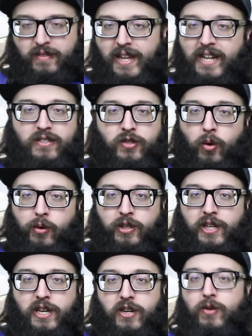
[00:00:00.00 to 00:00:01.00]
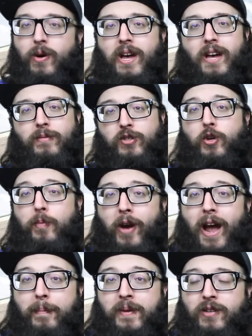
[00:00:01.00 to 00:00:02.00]
that's totally you. Super
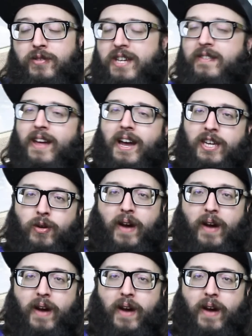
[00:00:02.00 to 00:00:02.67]
happy you did that.